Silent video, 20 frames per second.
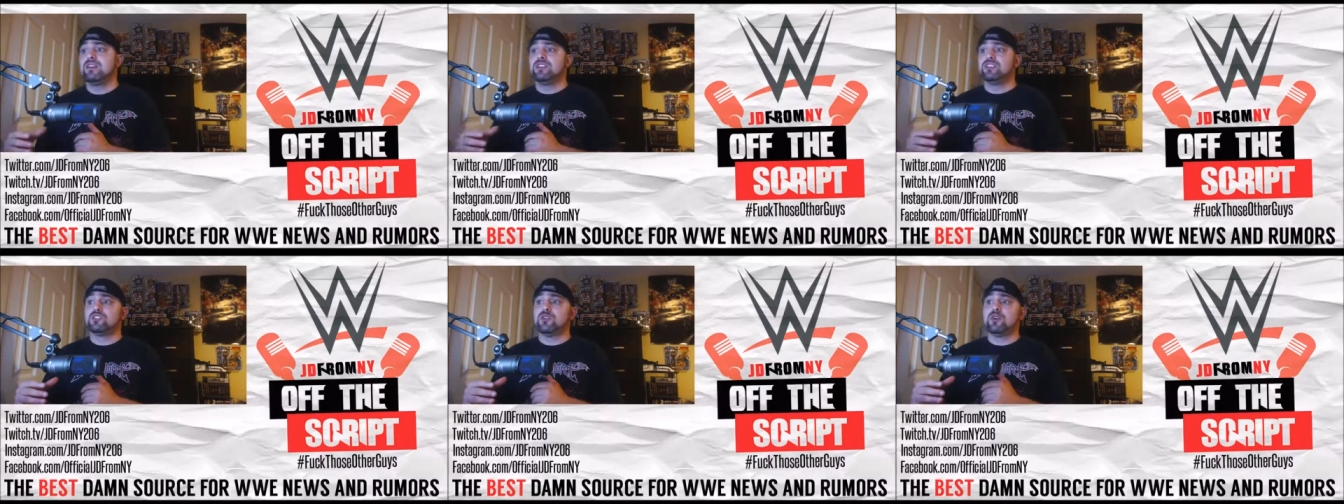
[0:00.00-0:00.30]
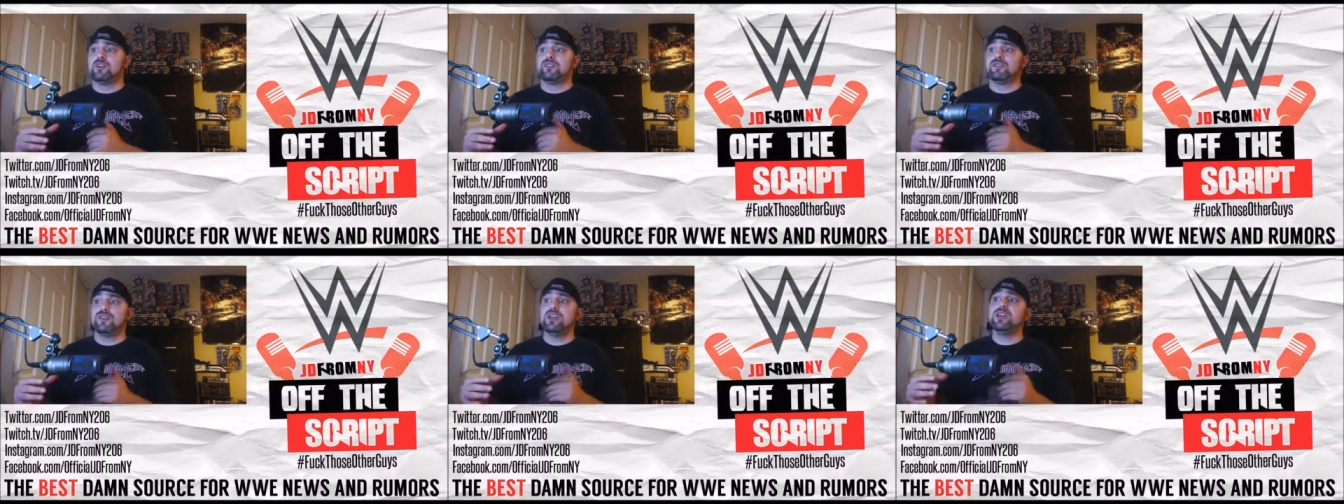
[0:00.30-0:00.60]

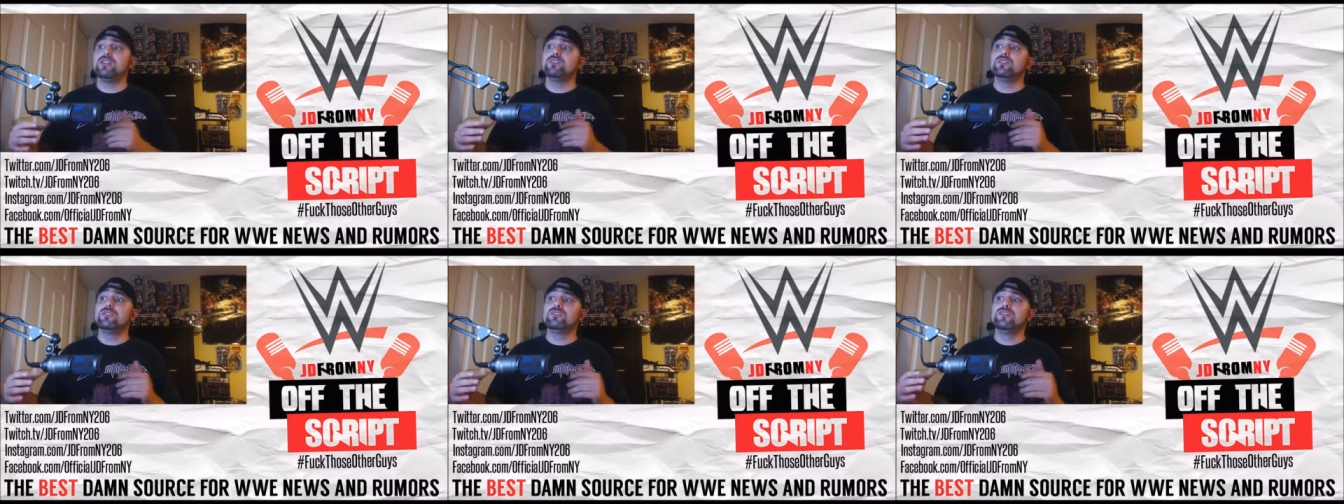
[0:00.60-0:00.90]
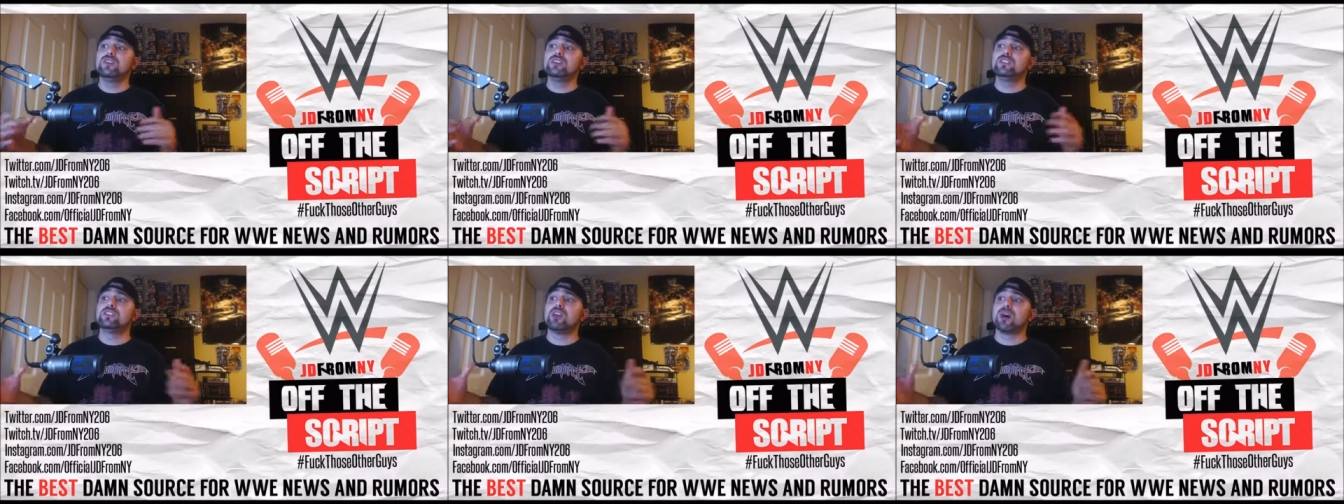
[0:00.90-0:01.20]
So if either of
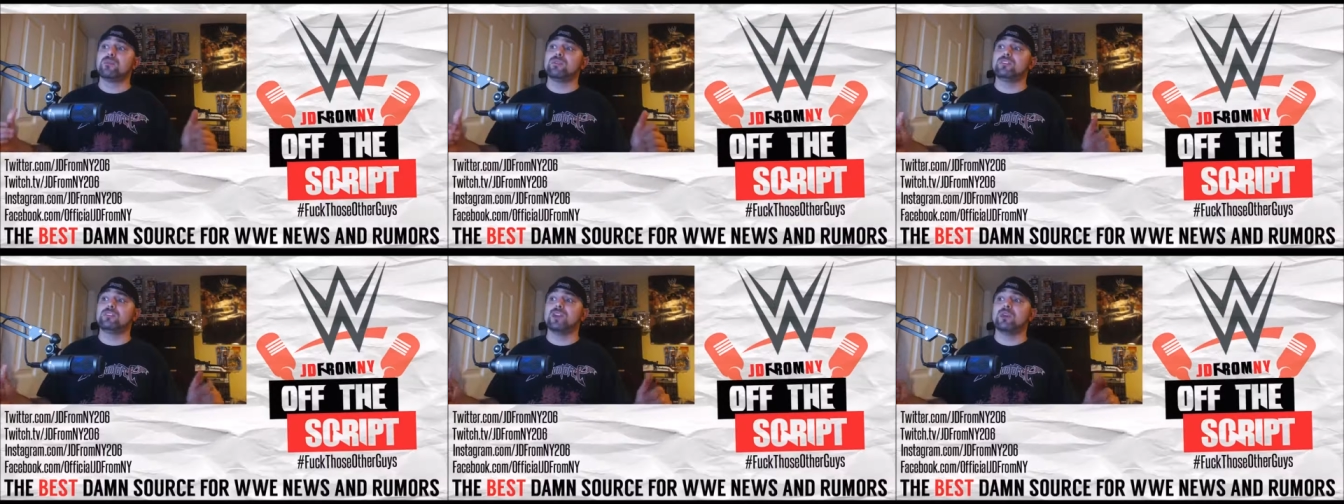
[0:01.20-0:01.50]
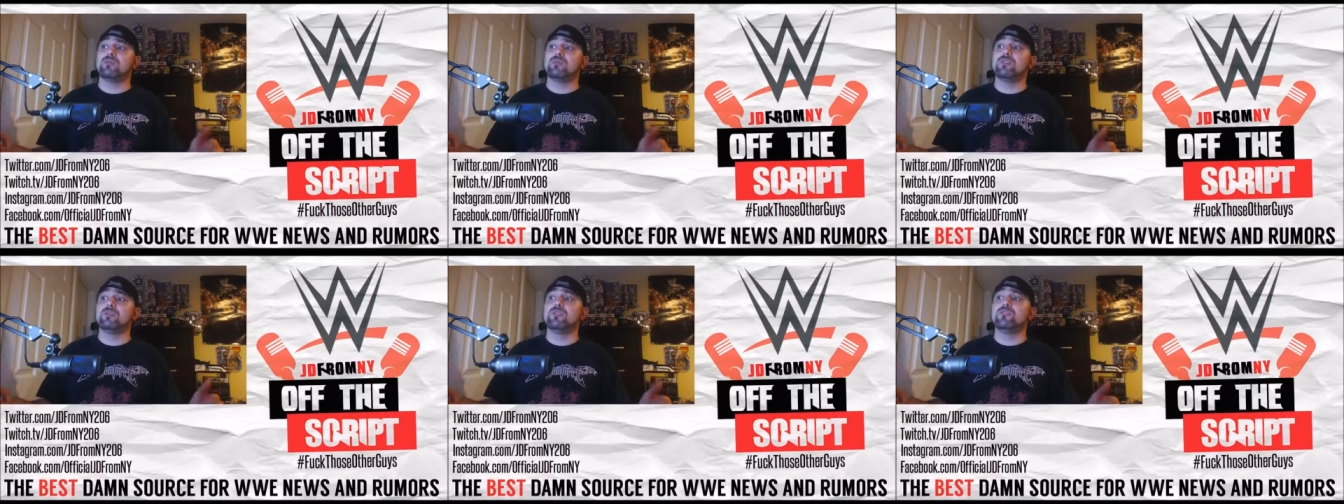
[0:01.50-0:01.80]
these
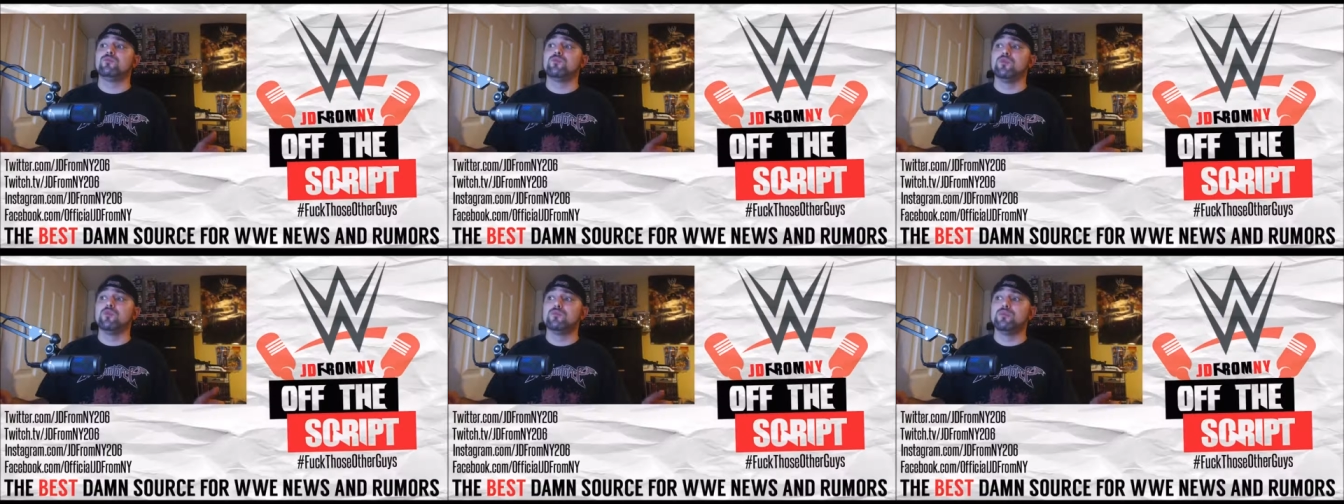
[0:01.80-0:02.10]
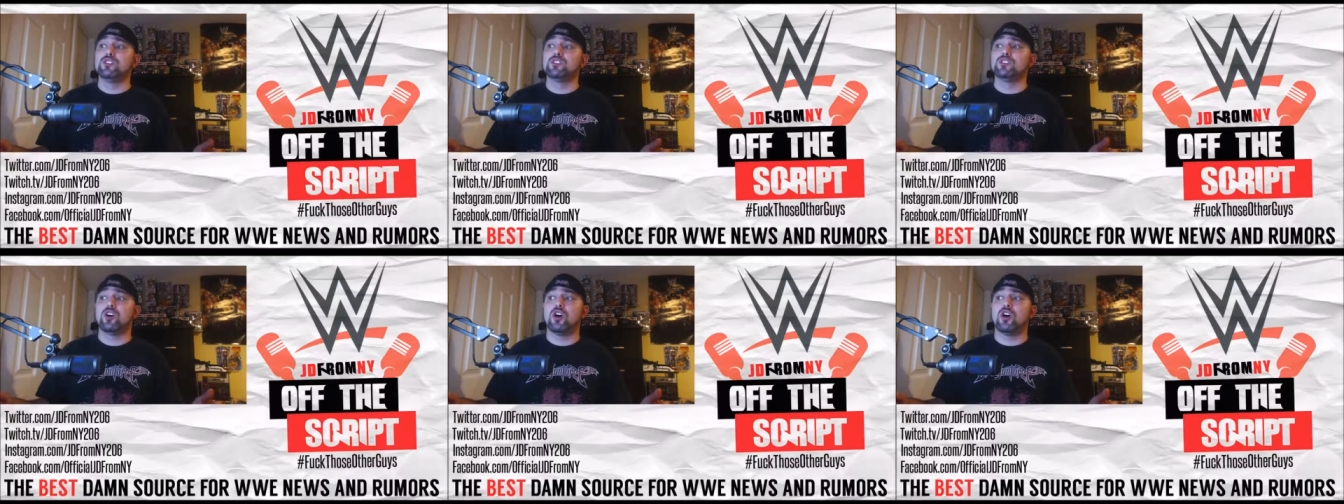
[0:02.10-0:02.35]
WWE rumors